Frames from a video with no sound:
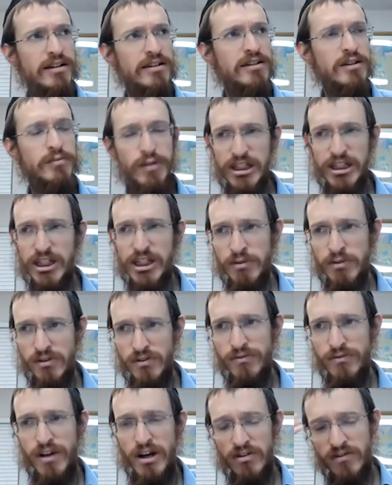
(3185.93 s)
The Baal Shem Tov, the
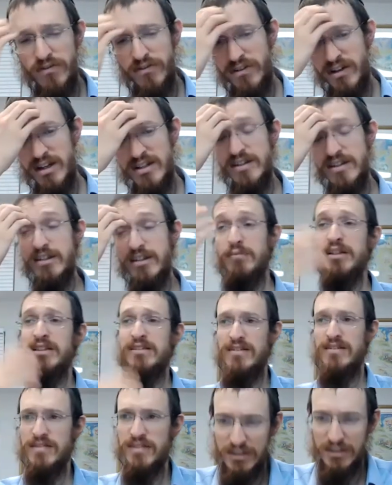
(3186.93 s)
founder of Hasidic
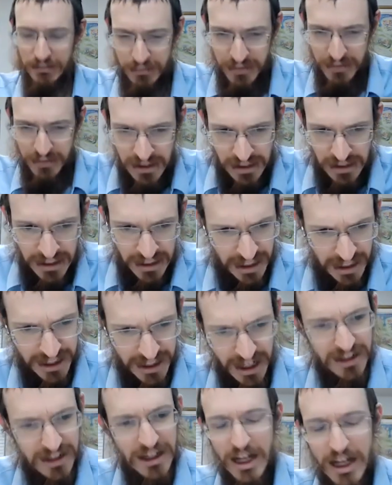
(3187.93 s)
mysticism, he
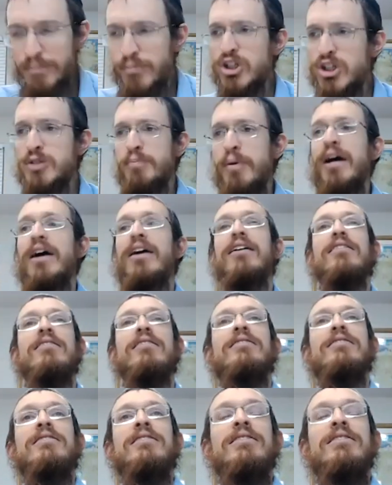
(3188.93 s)
got a lot of pushback.
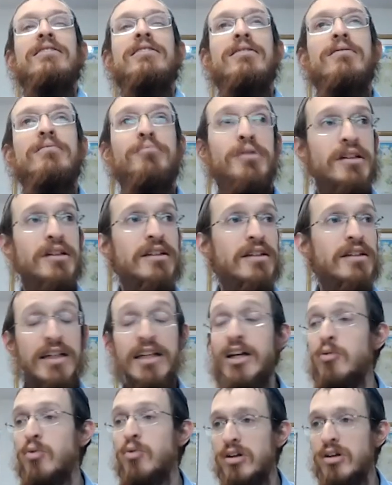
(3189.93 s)
But
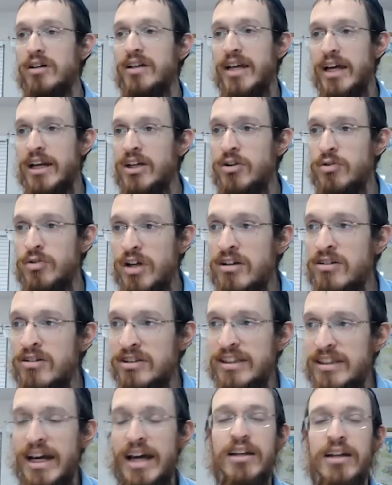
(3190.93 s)
here we're getting you the
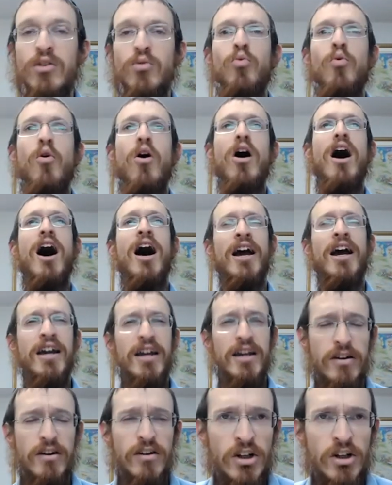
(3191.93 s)
understanding.
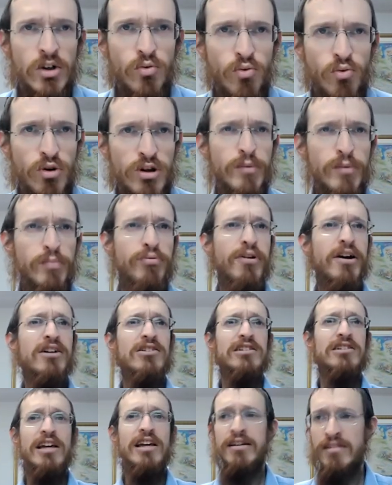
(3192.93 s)
Why were the
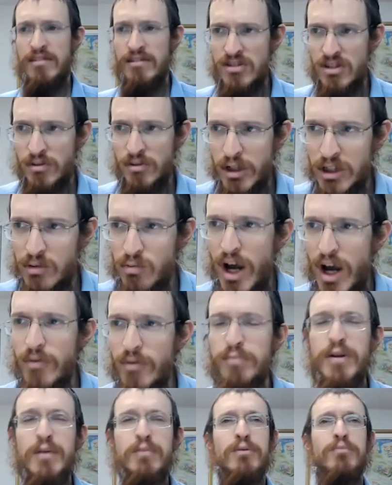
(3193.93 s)
prayers lengthened so much? Why would
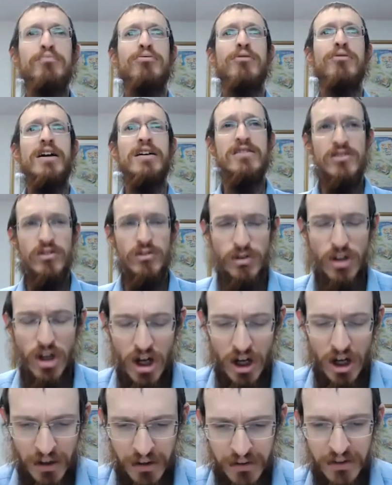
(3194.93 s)
people pray so
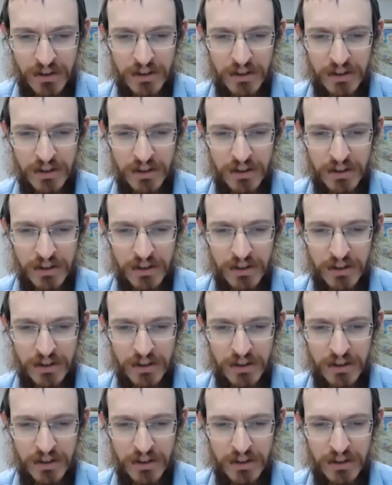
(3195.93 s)
long?